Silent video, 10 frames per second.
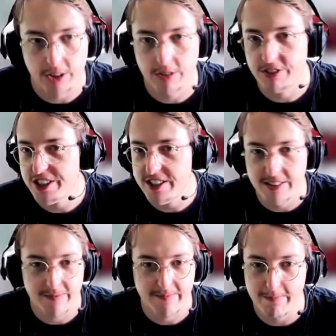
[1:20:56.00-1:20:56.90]

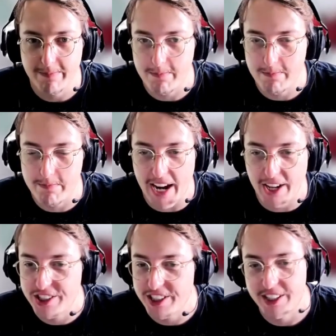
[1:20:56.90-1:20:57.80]
just
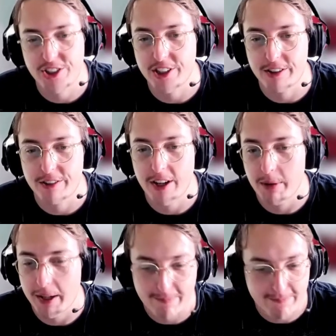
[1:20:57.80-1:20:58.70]
bashing each other up
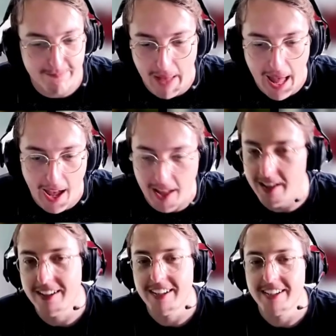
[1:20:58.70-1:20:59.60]
like, bah.
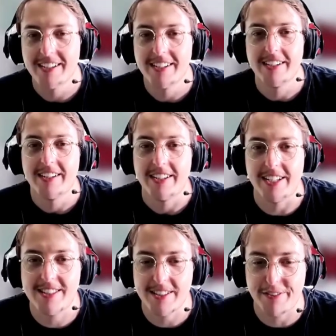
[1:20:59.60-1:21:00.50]

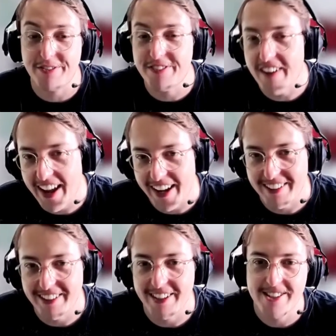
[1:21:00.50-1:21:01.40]
It's a
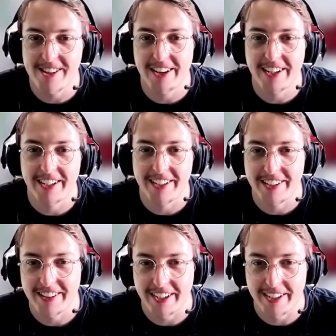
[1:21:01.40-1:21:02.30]
fight. It's not
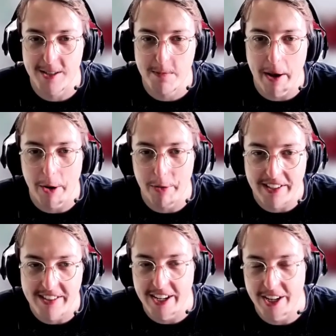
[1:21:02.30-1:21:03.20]
a
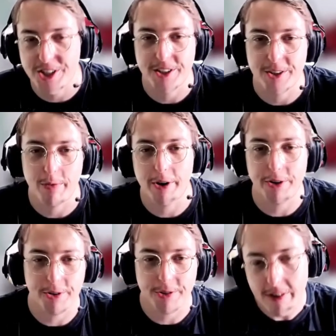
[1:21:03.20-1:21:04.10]
sparring session where
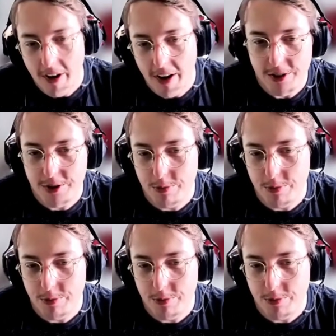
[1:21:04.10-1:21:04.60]
you dodge